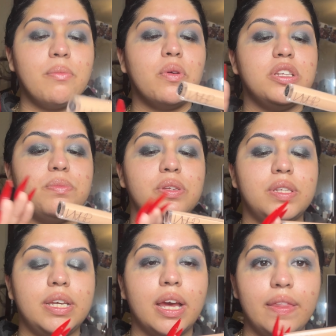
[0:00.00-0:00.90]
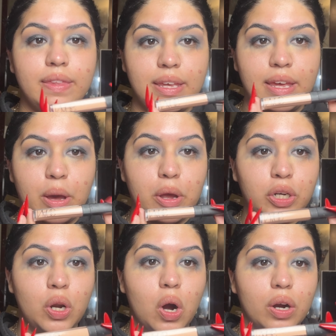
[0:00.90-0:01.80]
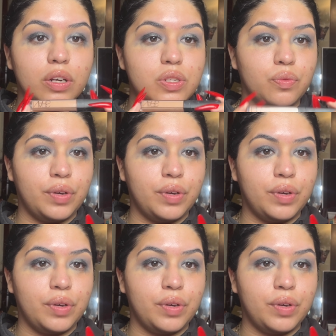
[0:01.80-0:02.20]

I'm going to be using the NARS